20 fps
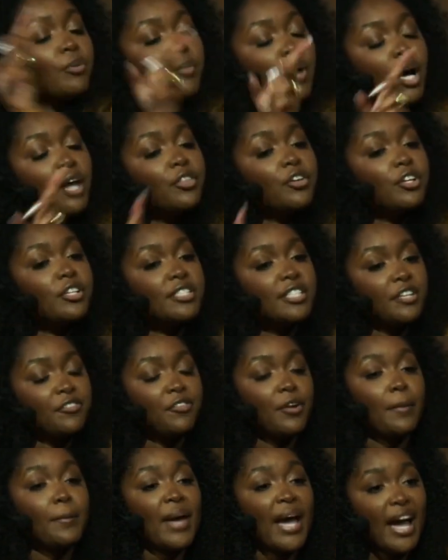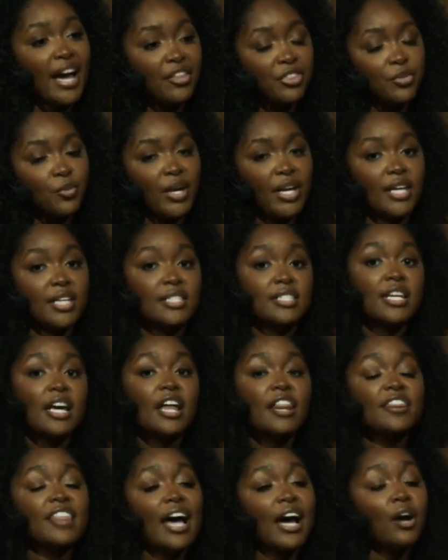other different pathways.
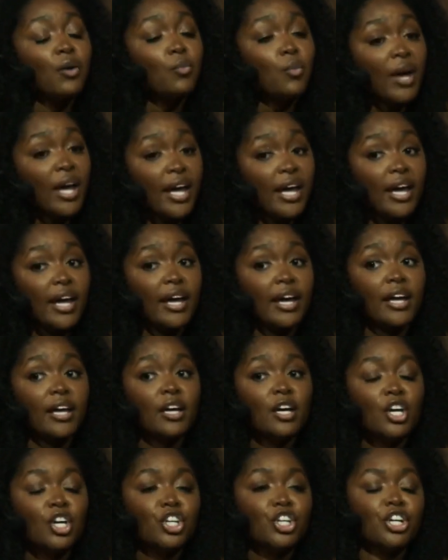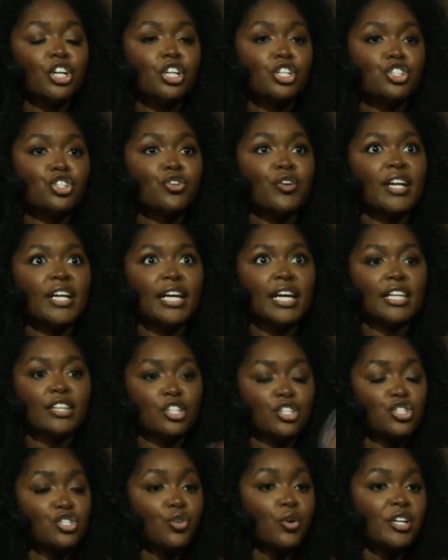That way, you're treating
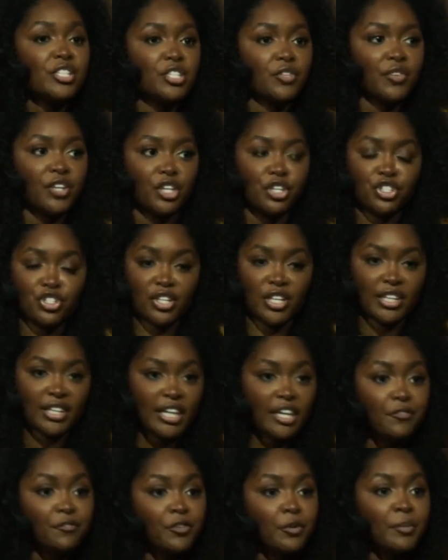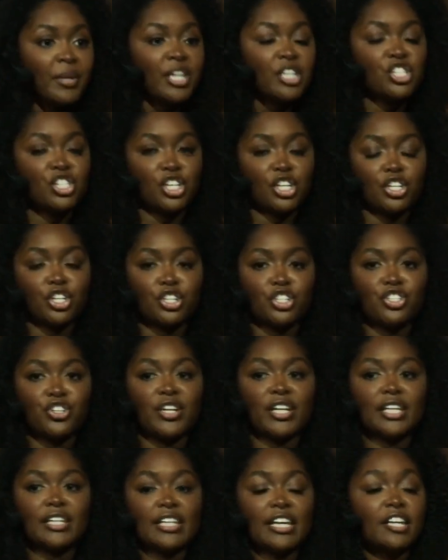the source of it. You're treating the inflammation. You're
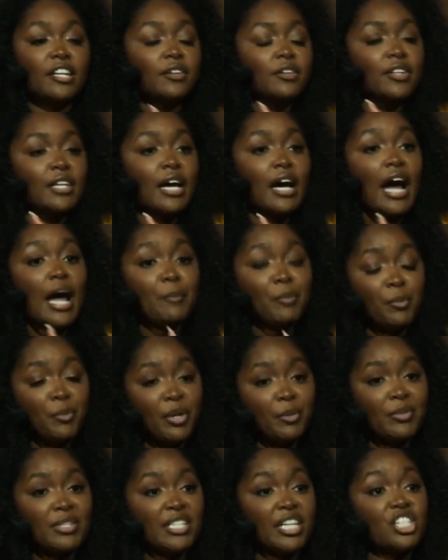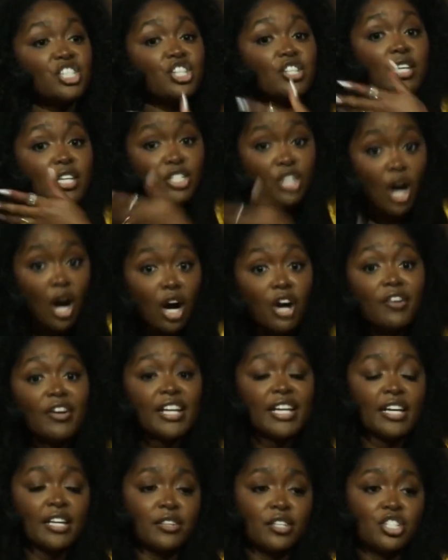treating the hyperpigmentation that's
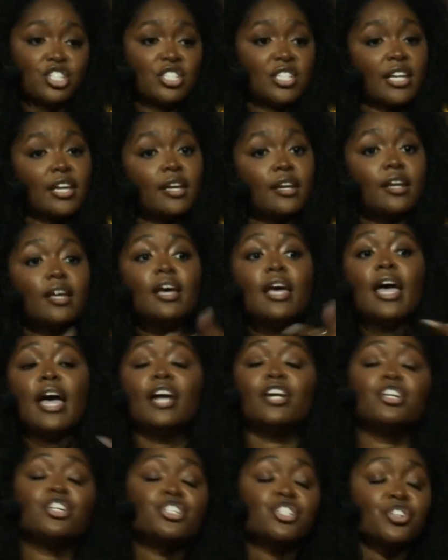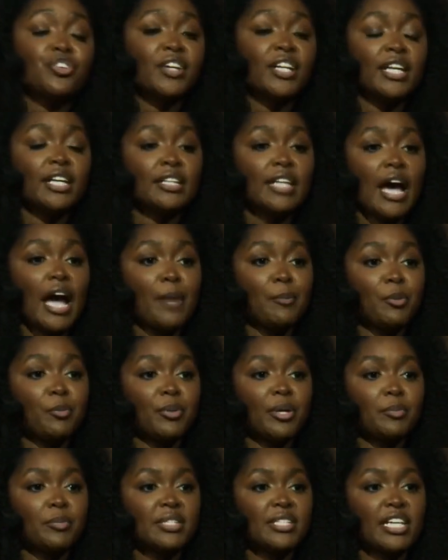already in the skin, and you're treating the
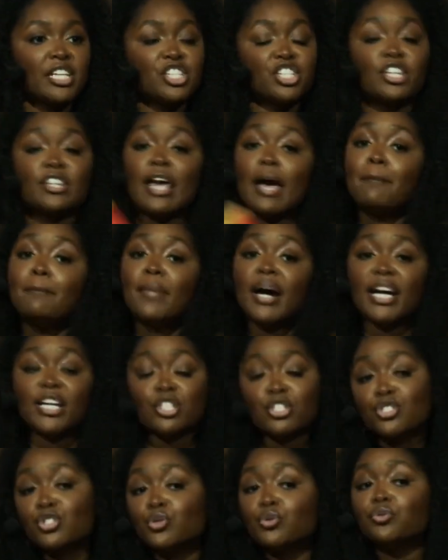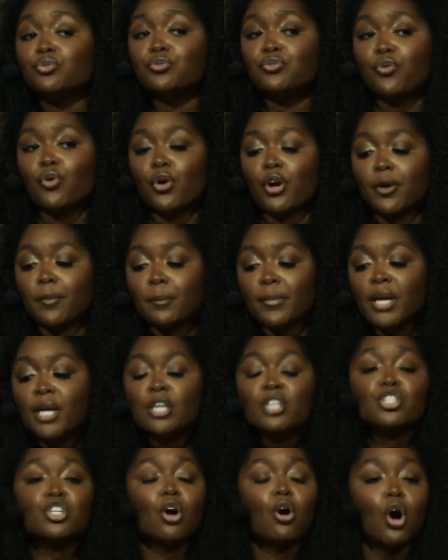hyperpigmentation that might soon form.
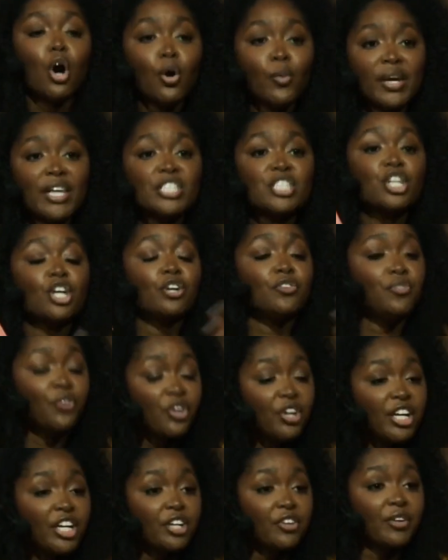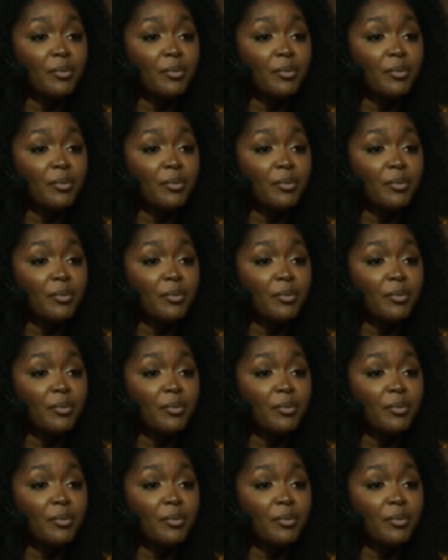So always look for